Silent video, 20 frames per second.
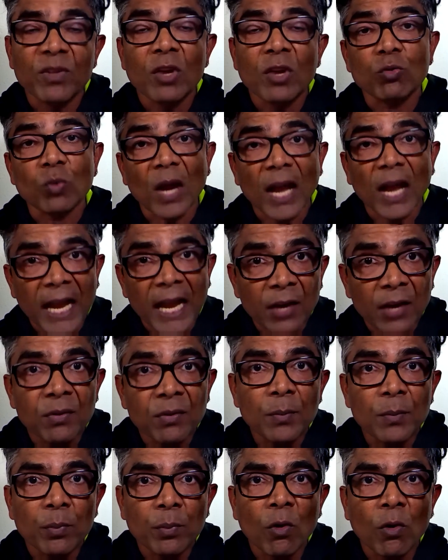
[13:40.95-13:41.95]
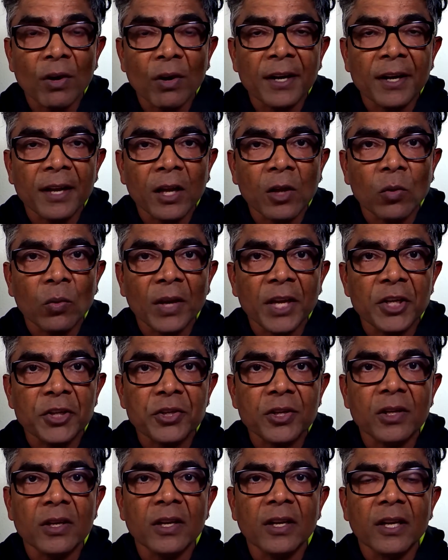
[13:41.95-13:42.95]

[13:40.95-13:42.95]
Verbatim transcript: So having pro rata allocation